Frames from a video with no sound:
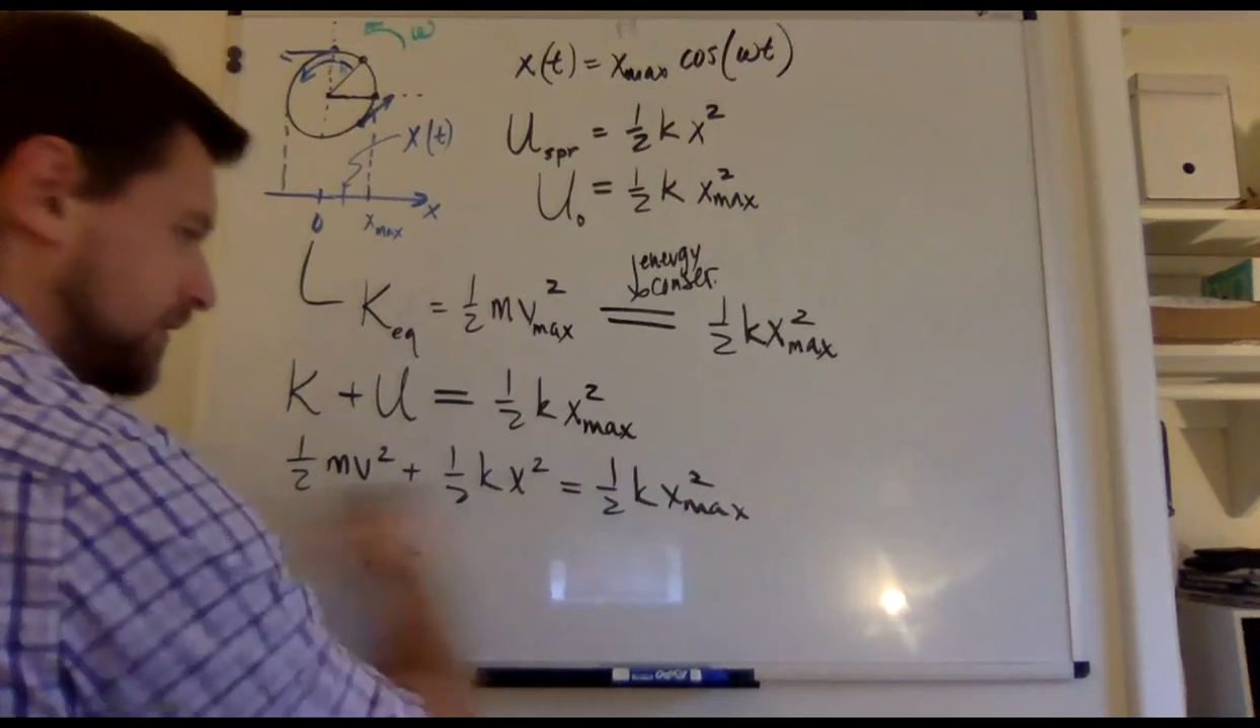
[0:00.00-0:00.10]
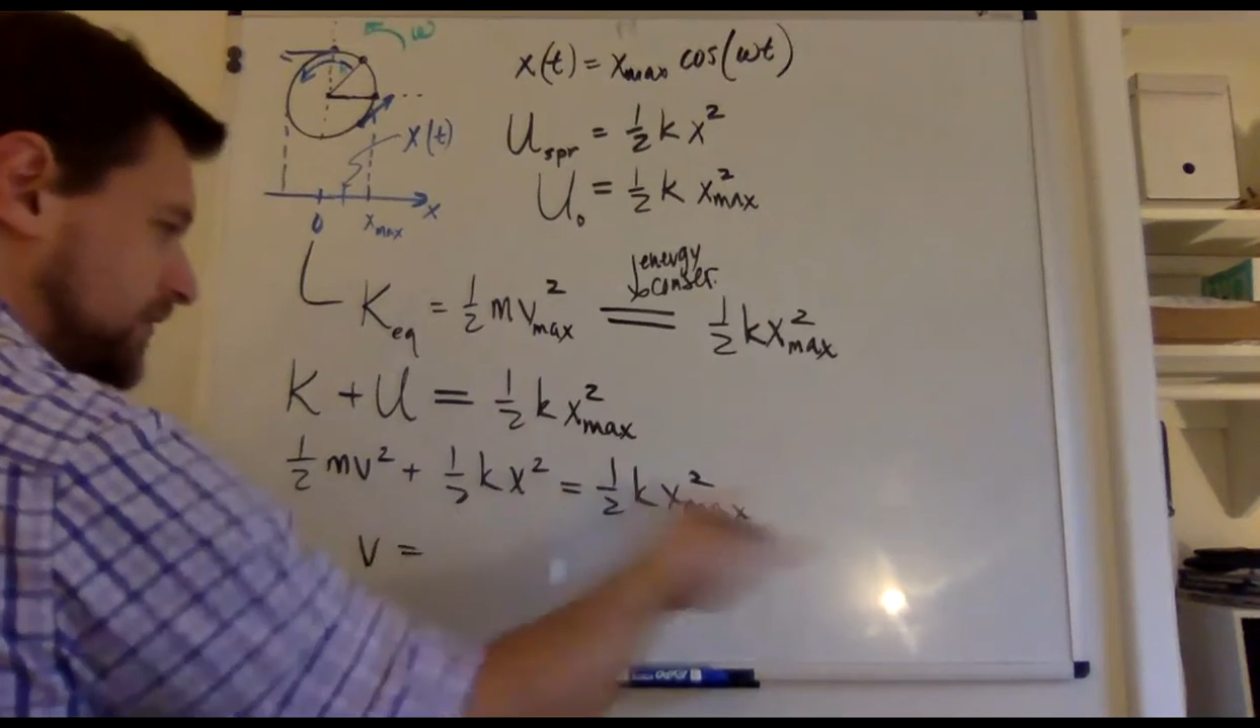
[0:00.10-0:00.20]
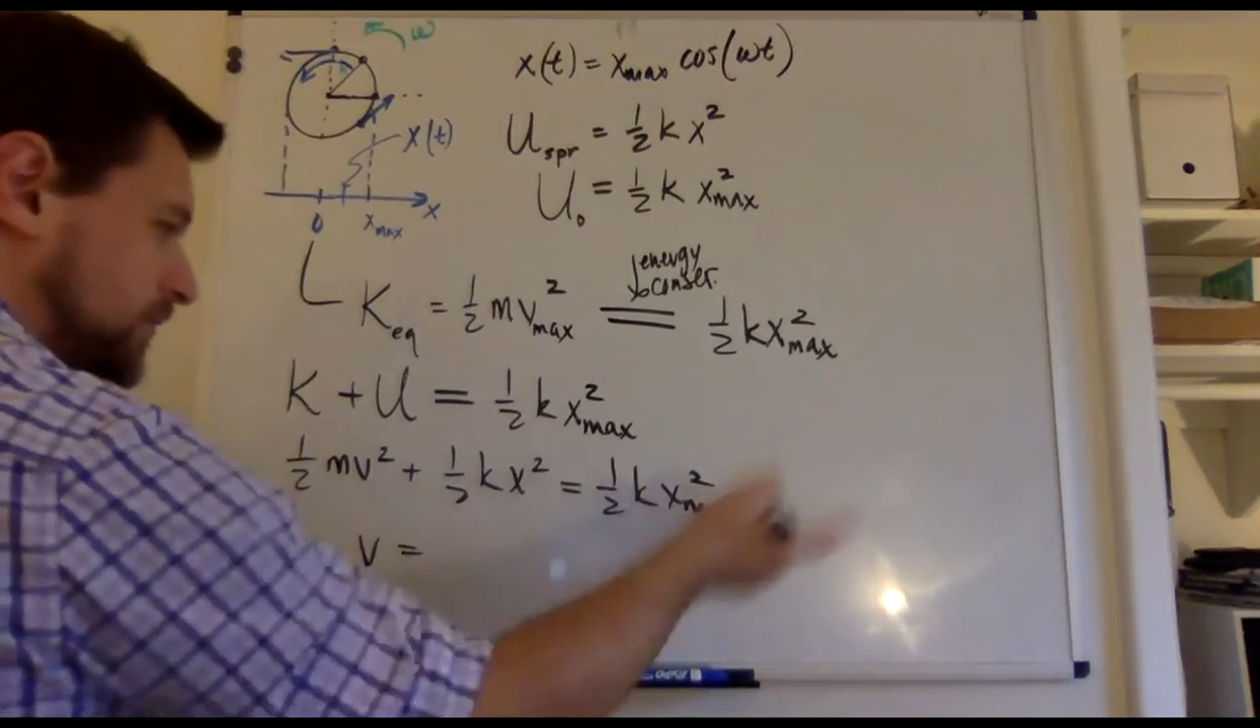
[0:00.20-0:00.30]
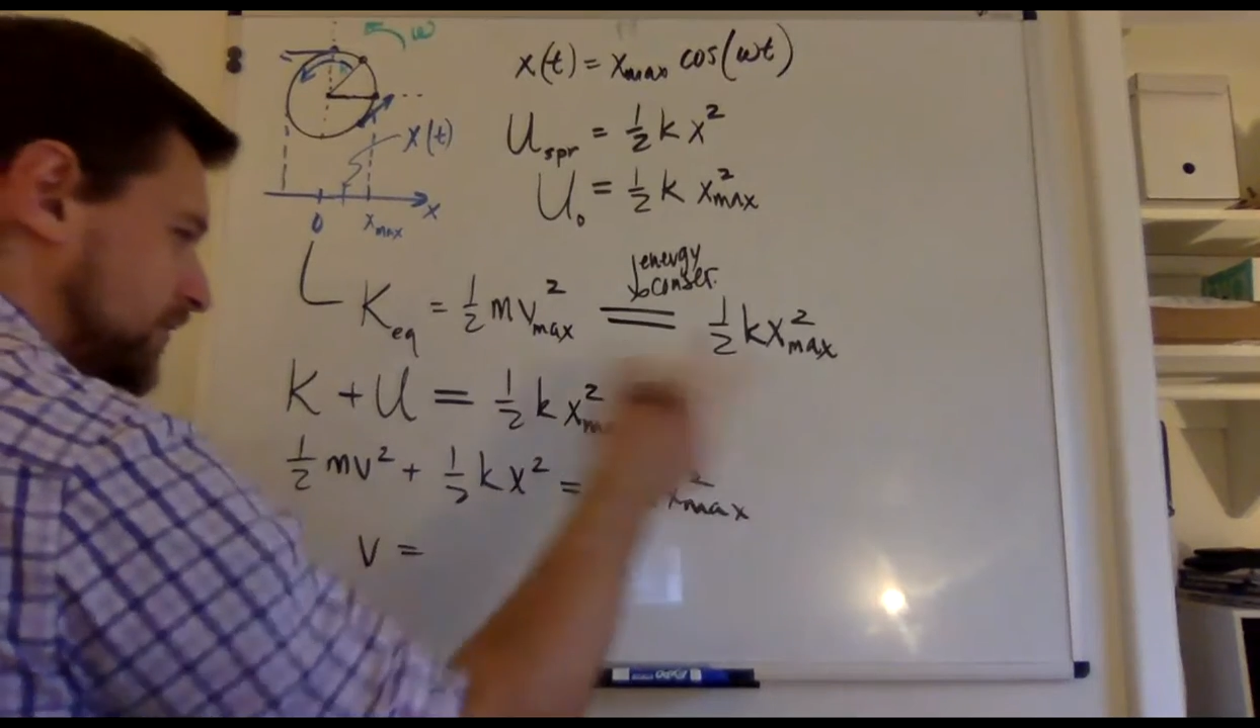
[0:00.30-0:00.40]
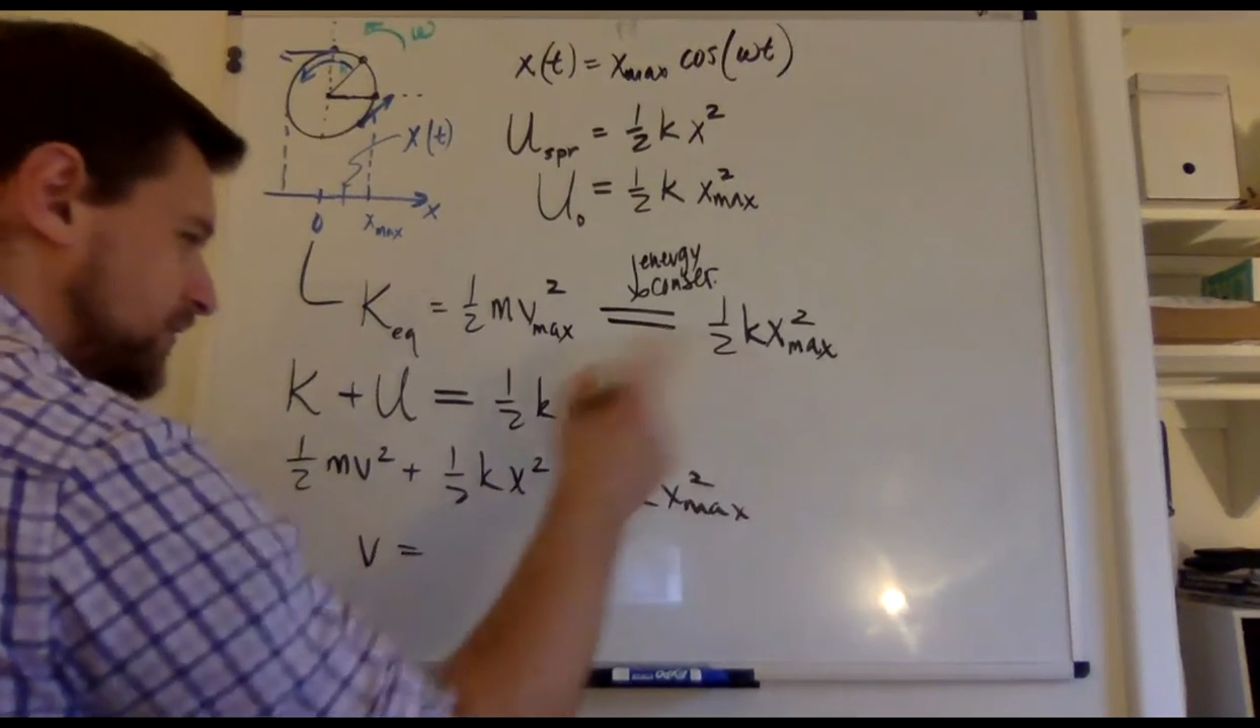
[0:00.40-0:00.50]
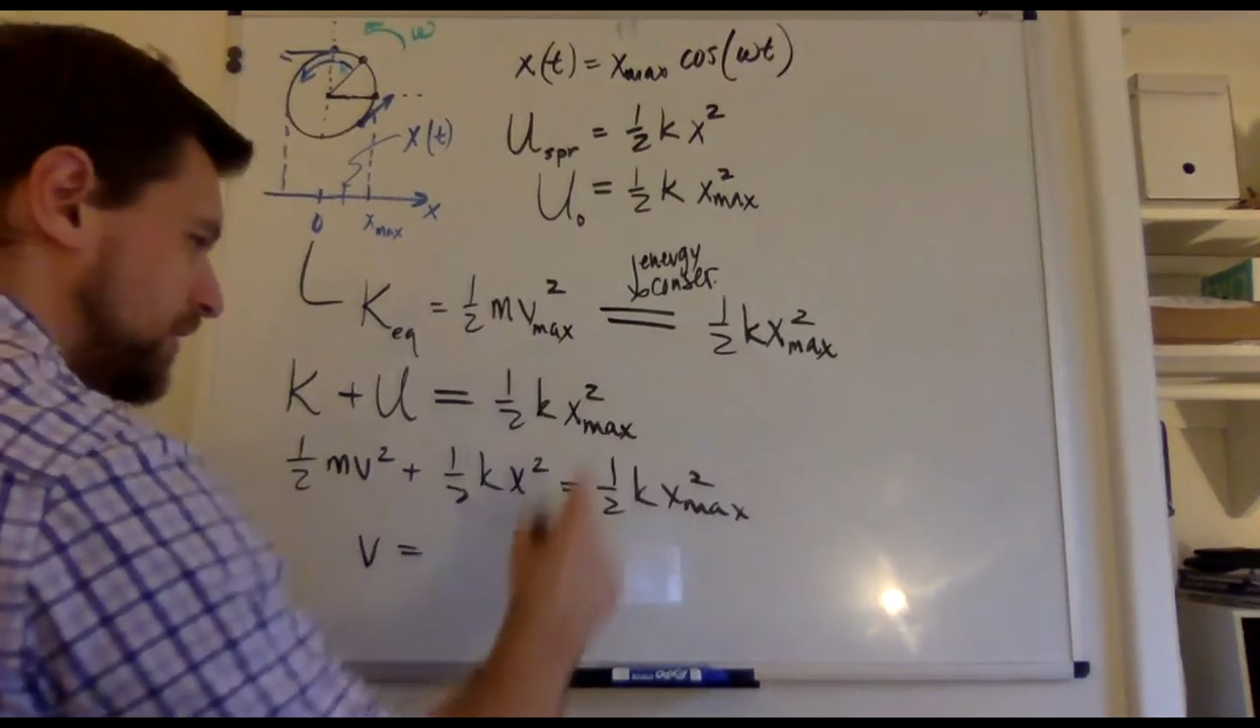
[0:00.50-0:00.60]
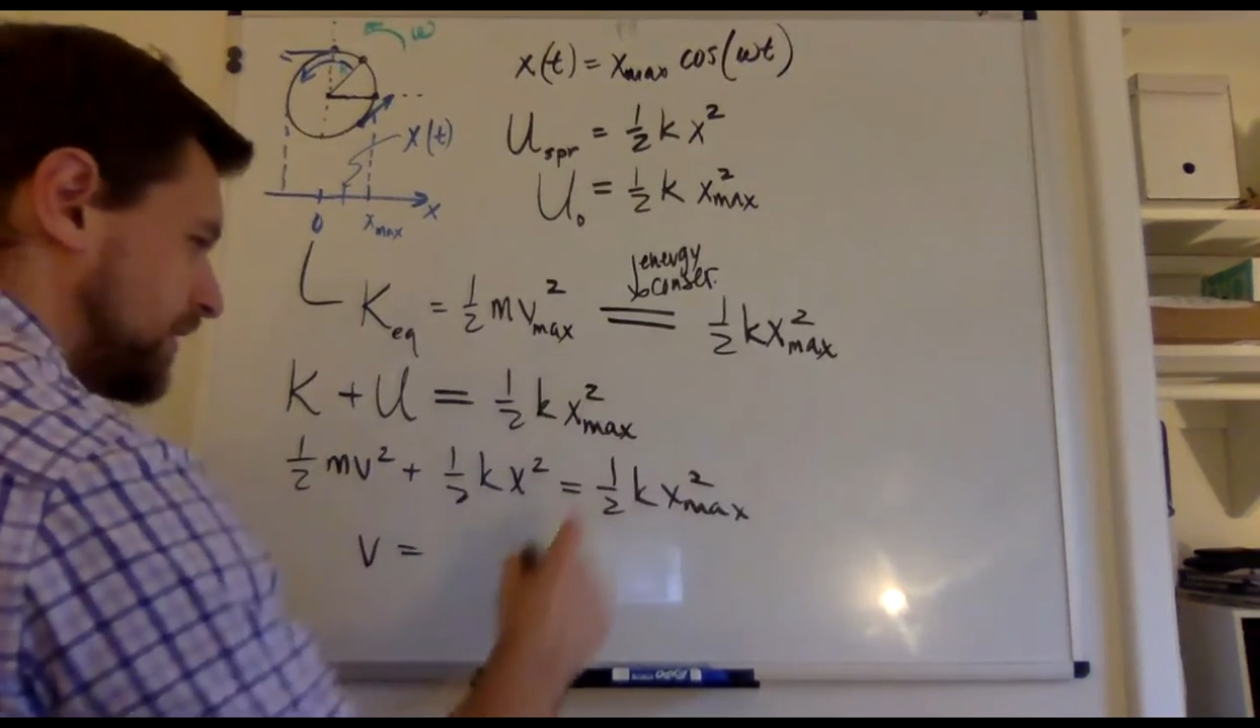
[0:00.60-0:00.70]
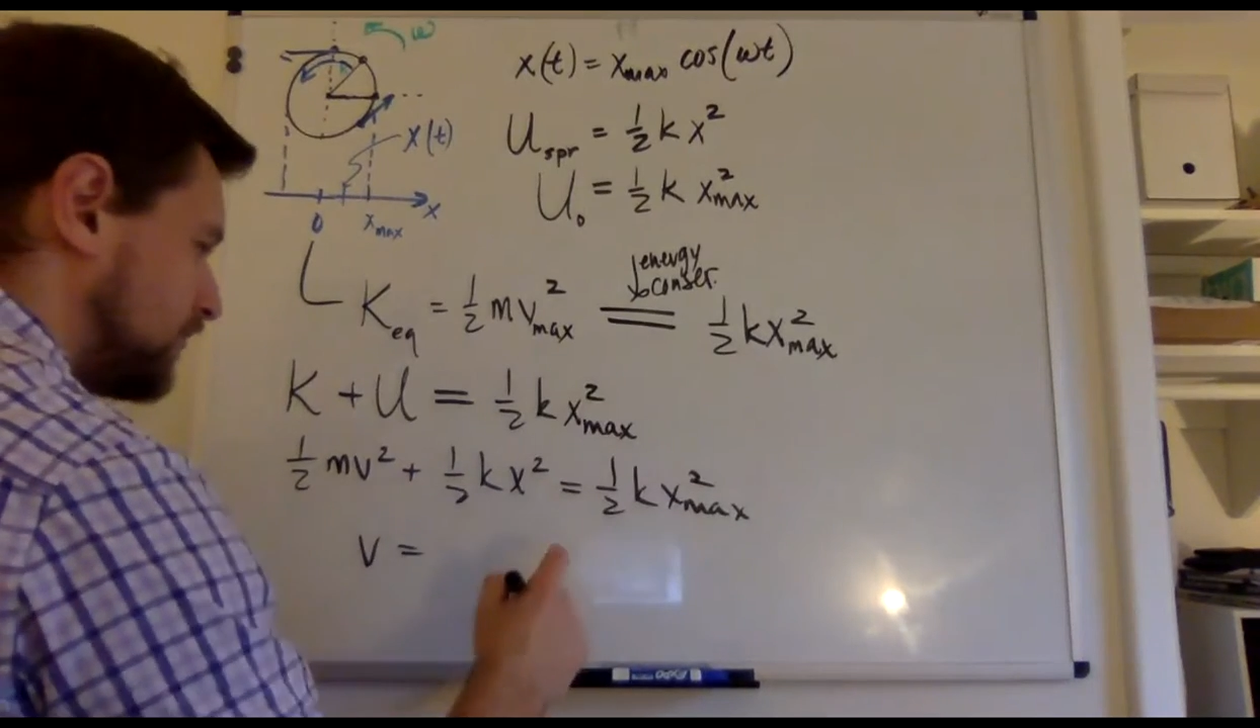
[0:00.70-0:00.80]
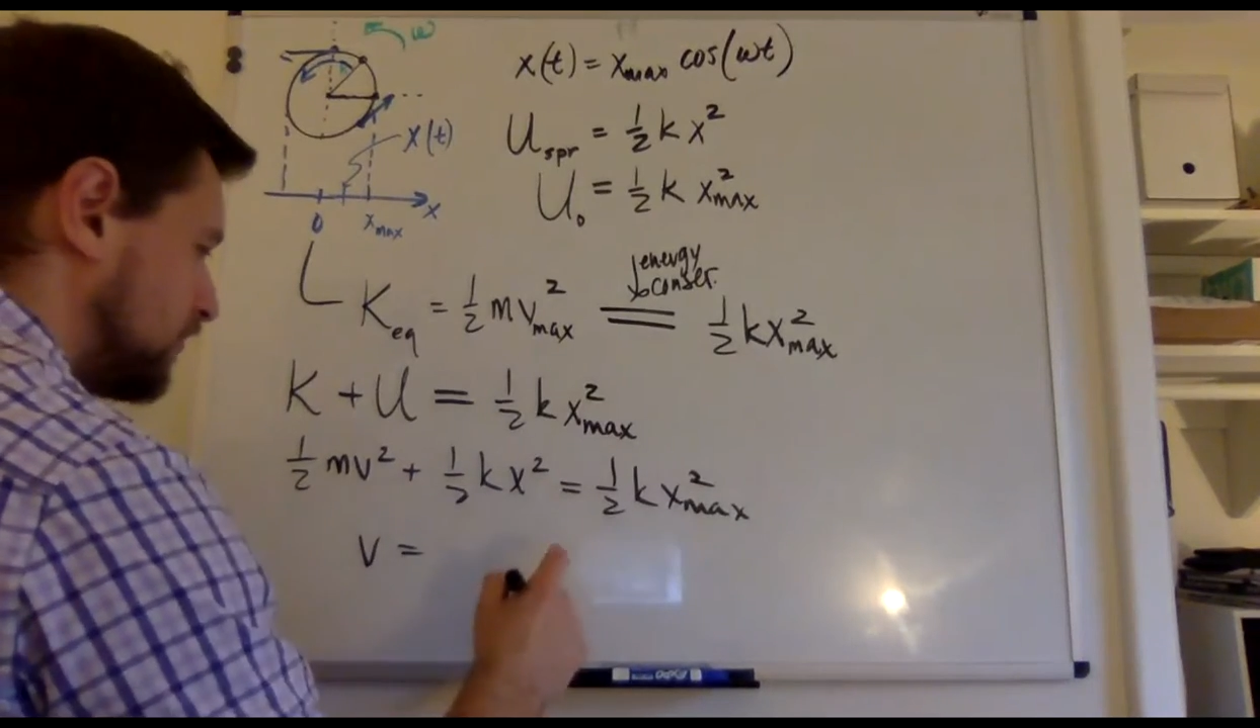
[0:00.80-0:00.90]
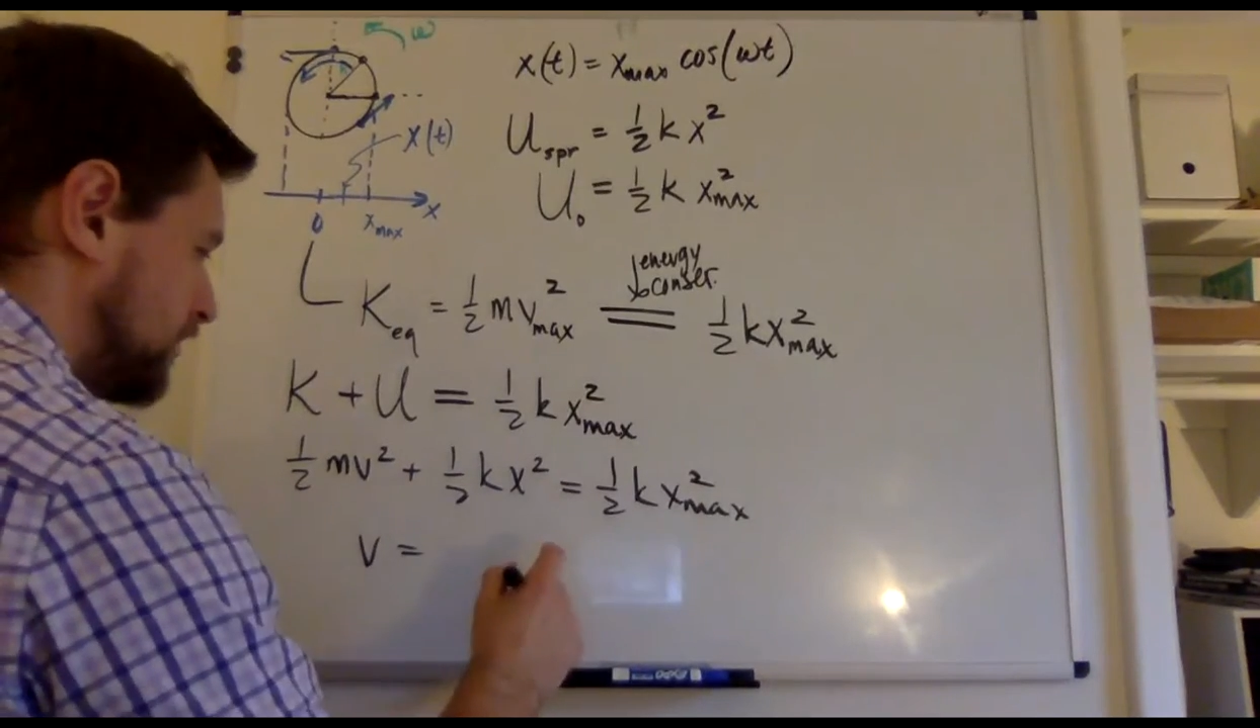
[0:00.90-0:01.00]
Let's
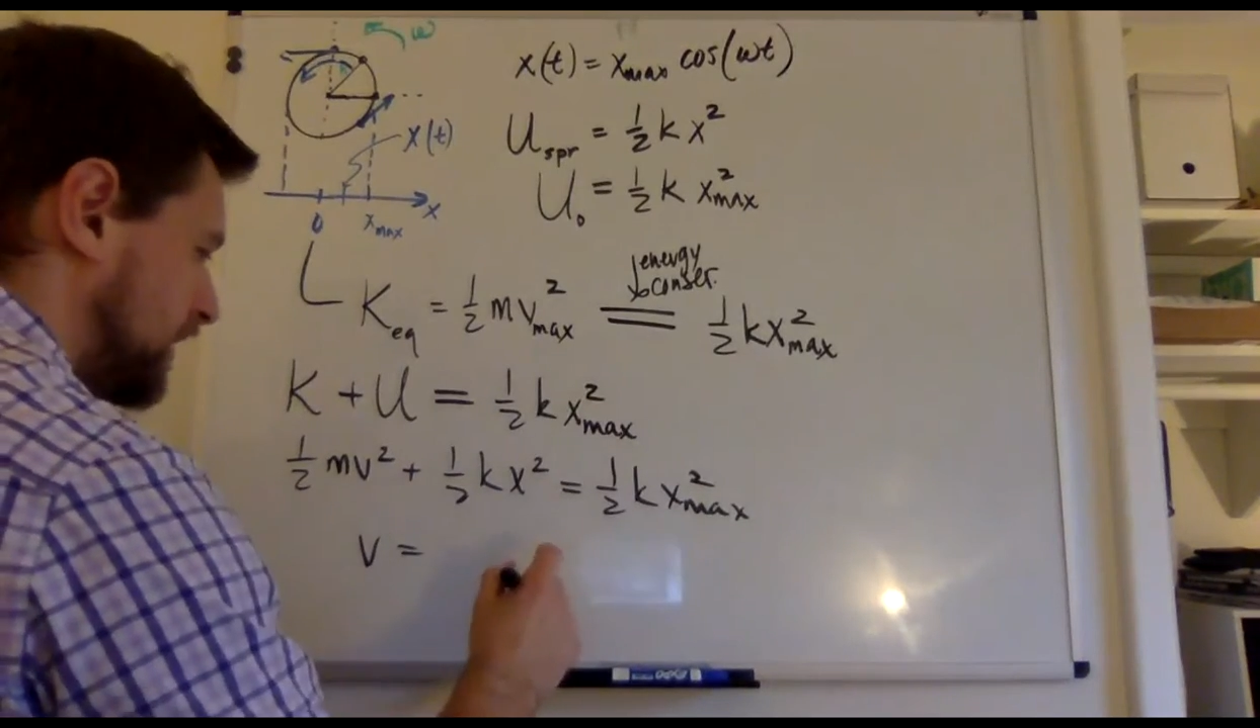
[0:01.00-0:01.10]
multiply through